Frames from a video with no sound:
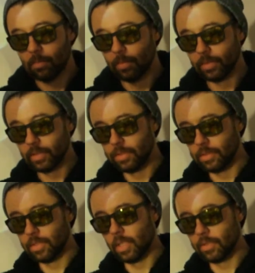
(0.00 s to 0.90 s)
but then
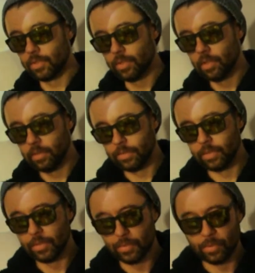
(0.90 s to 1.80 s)
you're not sure if
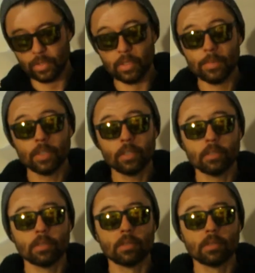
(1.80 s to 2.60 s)
you're dreaming